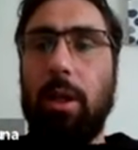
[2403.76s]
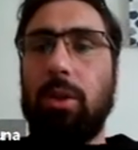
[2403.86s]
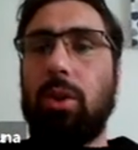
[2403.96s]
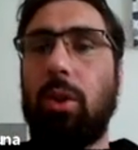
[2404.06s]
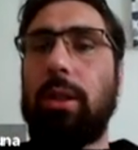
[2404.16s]

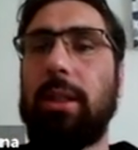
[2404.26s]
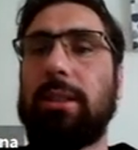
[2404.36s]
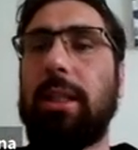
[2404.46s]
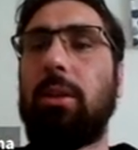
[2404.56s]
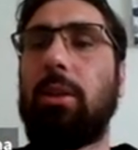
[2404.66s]
So let's
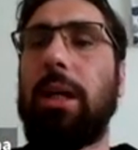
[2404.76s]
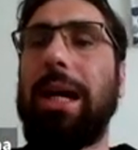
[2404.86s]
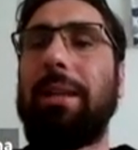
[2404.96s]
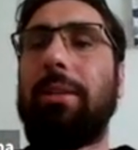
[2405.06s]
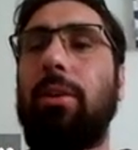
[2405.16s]
take a look
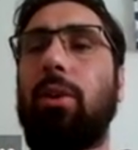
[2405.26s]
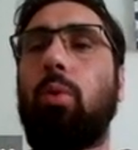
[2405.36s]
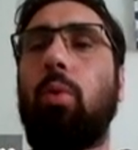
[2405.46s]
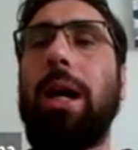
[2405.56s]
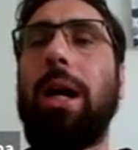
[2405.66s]
at the
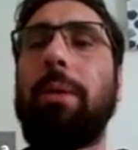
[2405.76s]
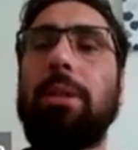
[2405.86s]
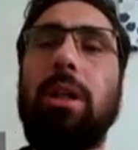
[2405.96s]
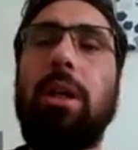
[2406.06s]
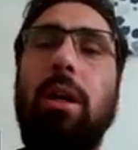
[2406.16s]

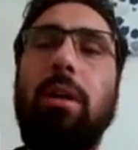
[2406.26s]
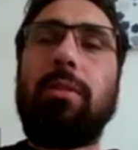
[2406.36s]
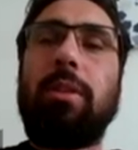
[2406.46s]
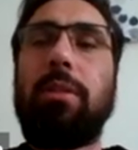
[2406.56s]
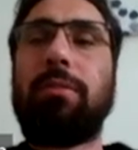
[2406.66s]
requirements
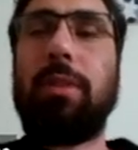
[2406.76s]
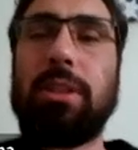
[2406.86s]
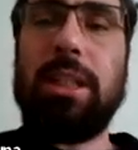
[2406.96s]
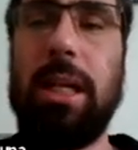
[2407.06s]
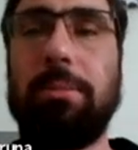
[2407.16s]
of the
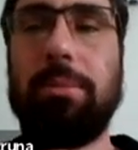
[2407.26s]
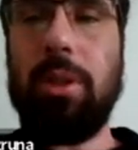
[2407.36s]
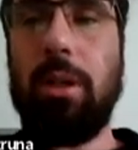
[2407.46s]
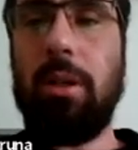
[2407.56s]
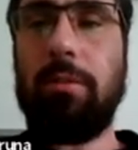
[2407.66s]
different types
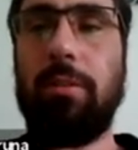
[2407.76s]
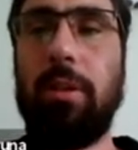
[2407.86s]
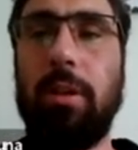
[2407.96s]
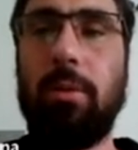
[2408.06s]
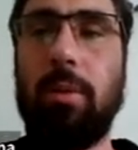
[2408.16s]
of
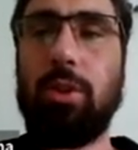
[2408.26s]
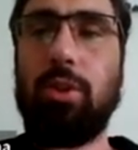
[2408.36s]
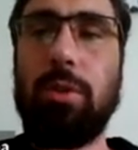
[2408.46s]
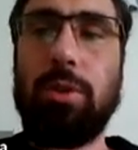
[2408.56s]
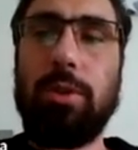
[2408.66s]

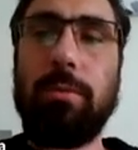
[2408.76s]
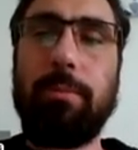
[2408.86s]
questions.